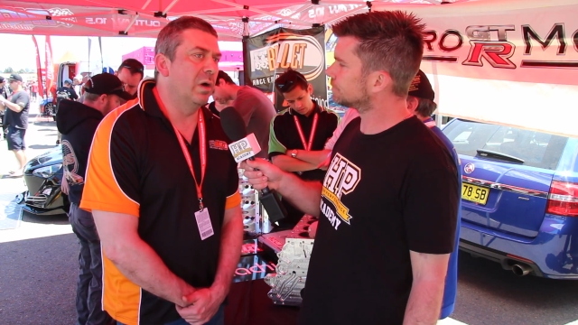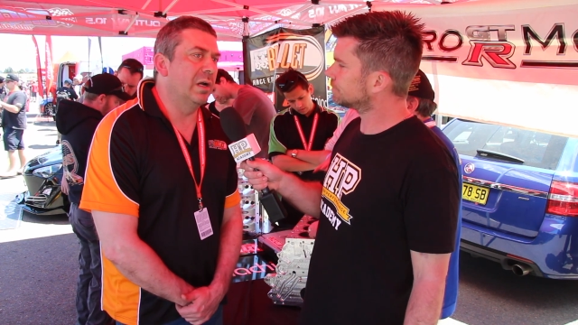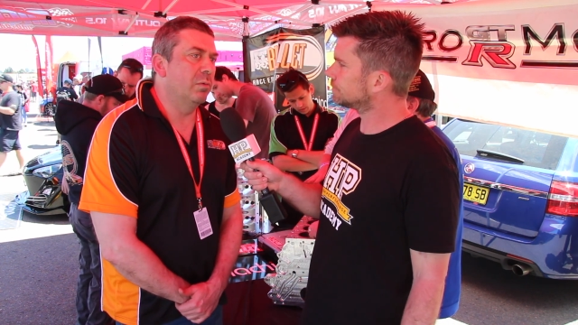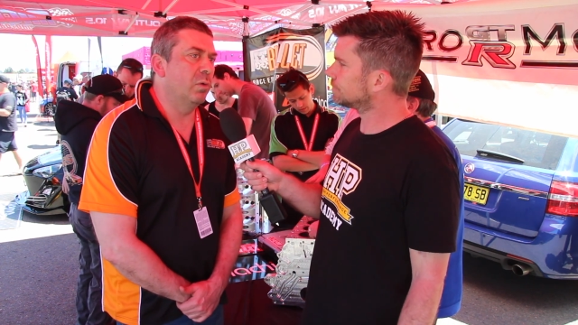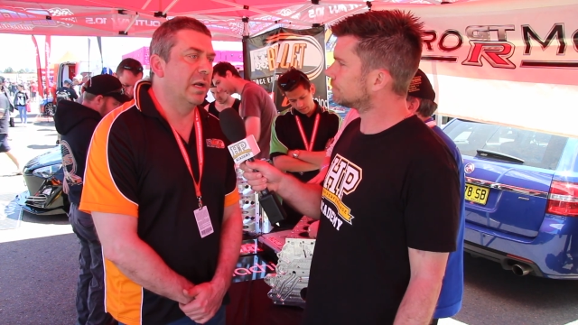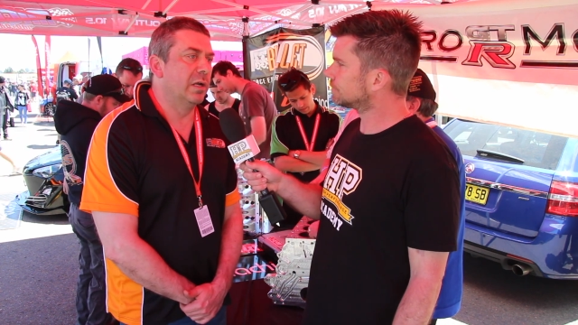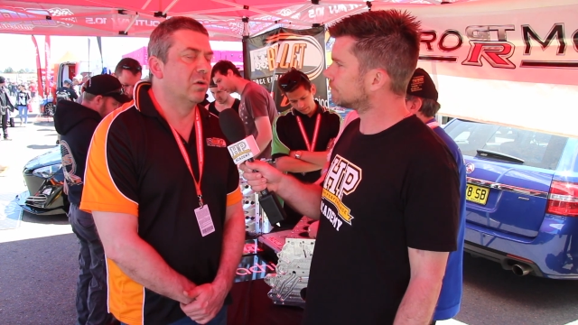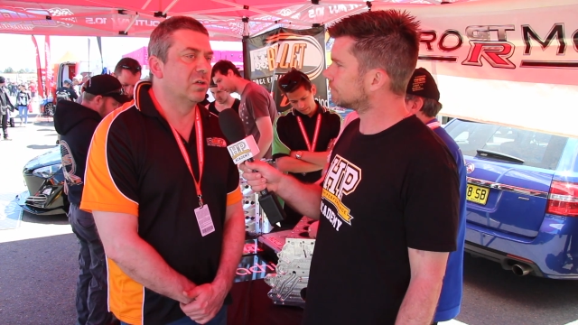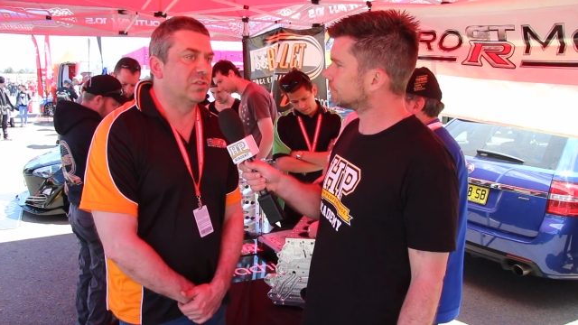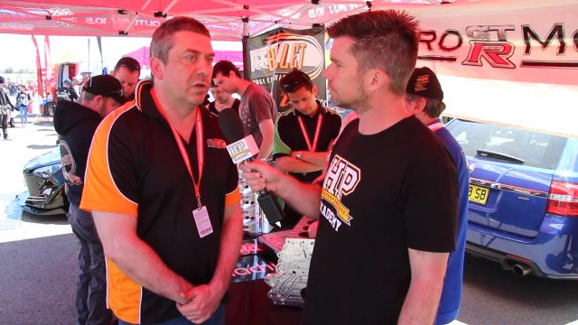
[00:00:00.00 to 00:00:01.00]
Speaker 1: what it
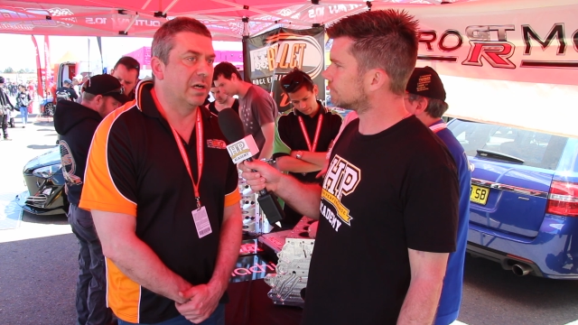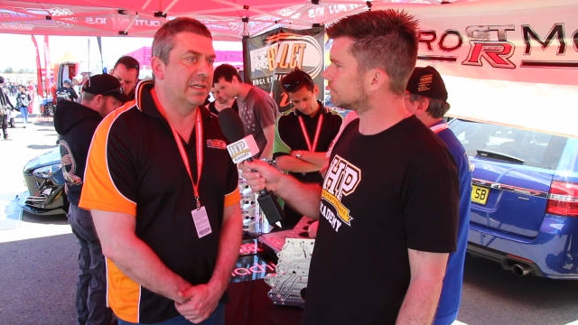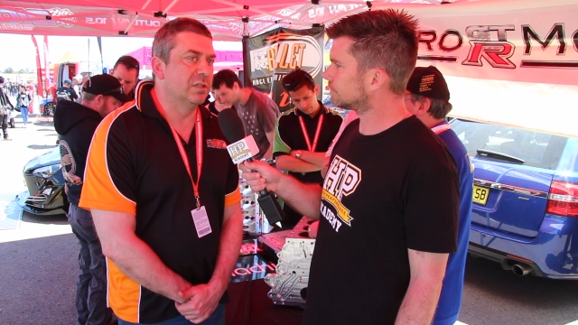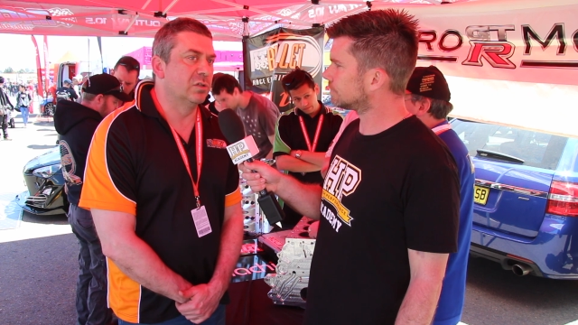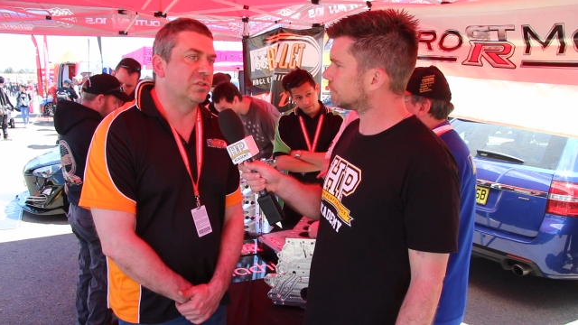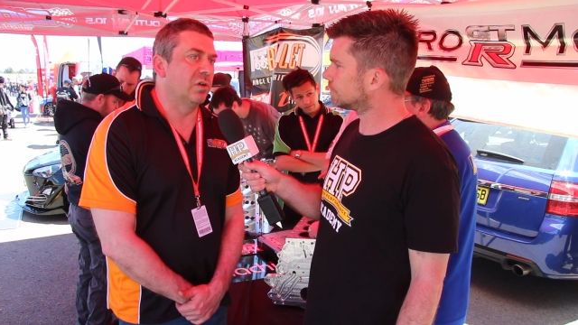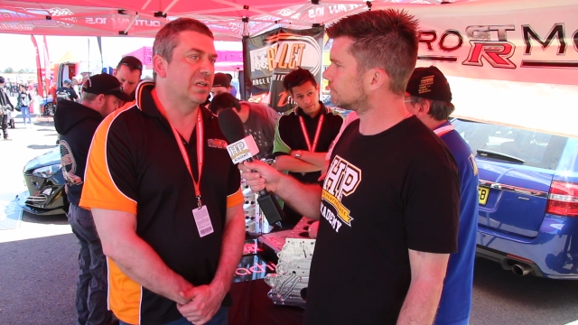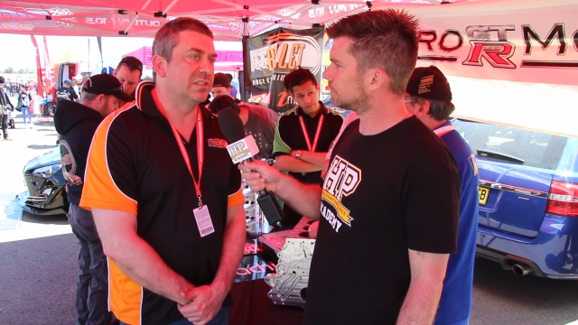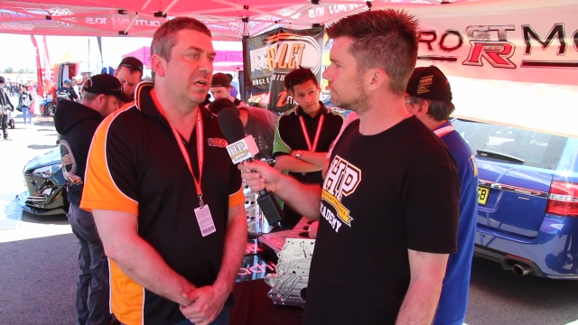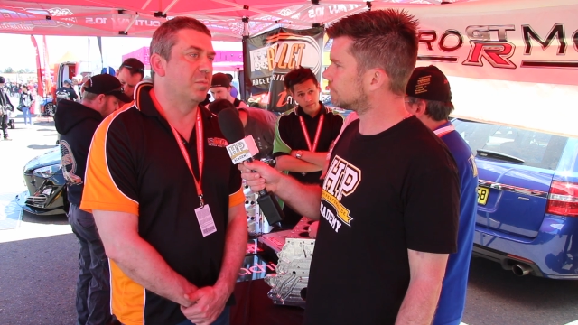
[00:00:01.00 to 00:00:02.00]
looks
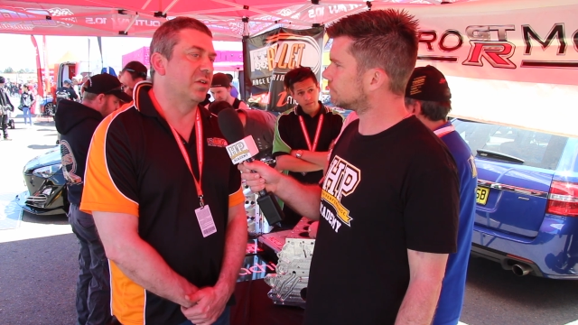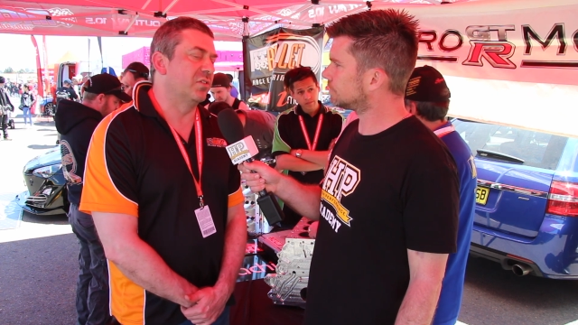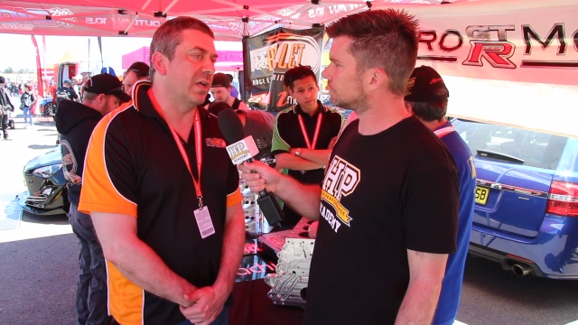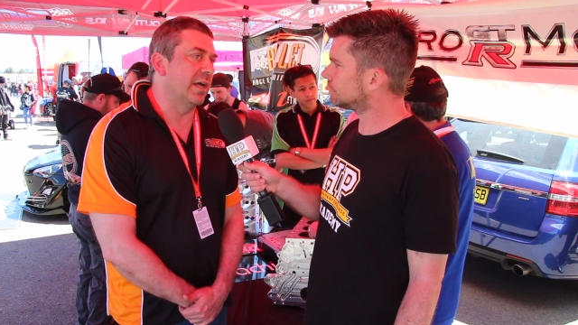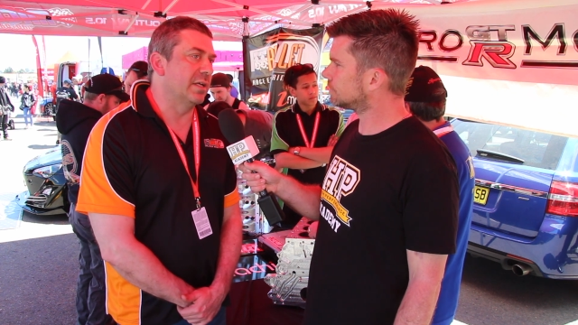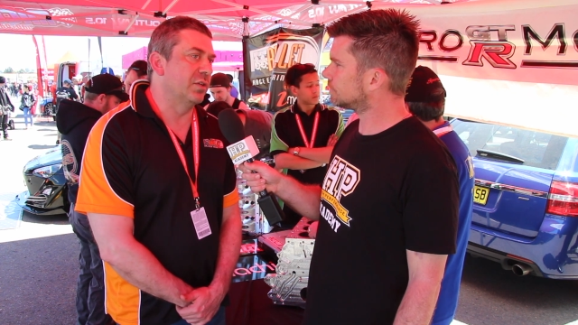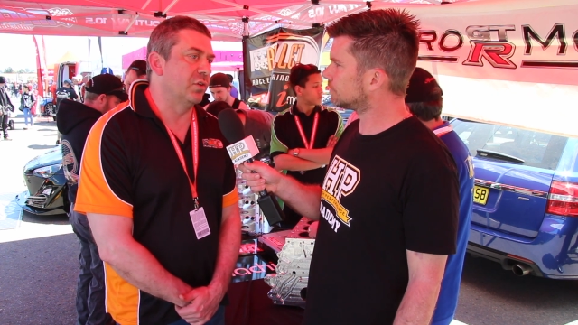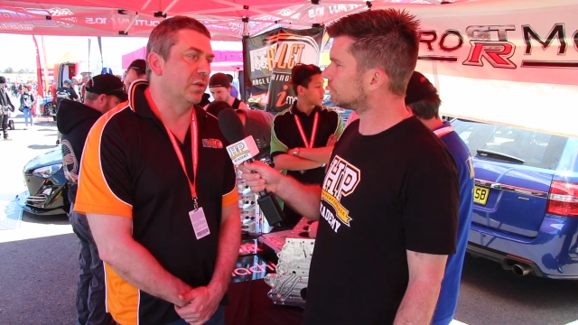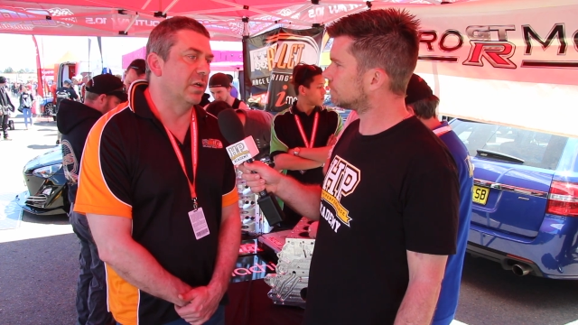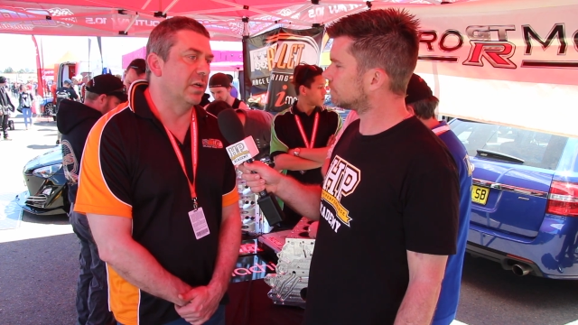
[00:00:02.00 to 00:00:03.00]
like someone's taken
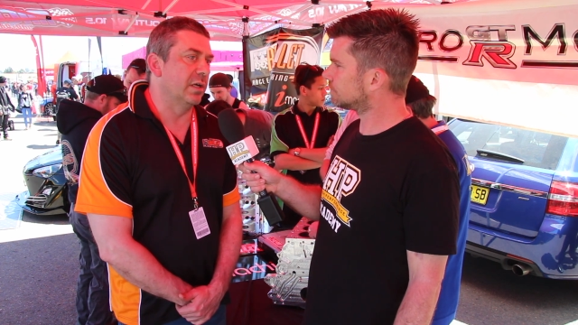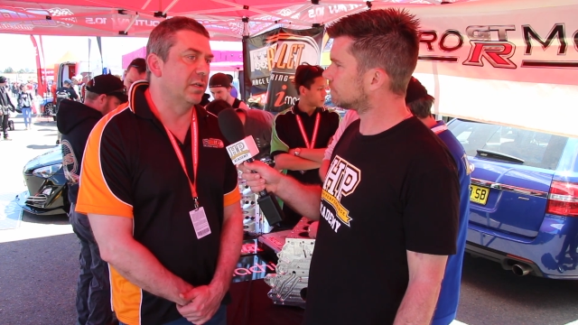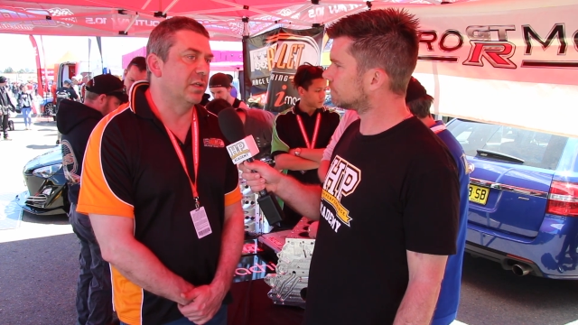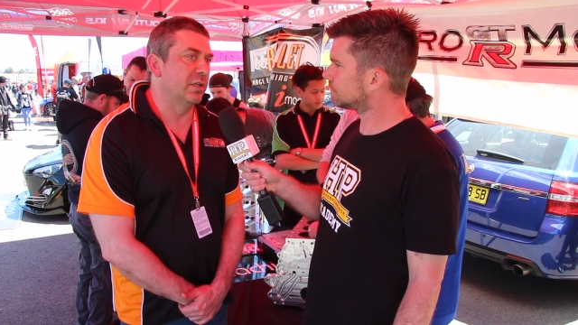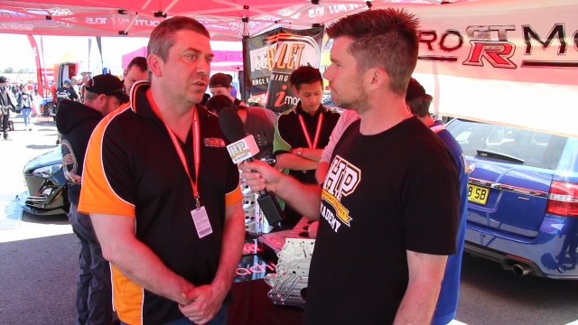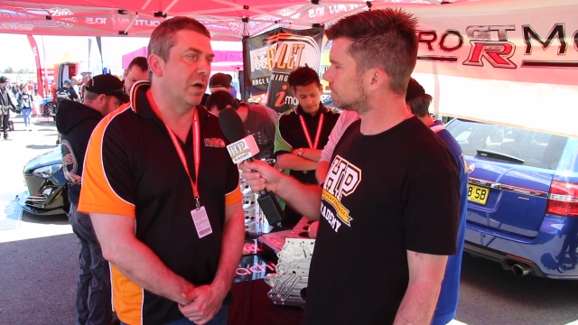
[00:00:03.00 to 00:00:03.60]
to the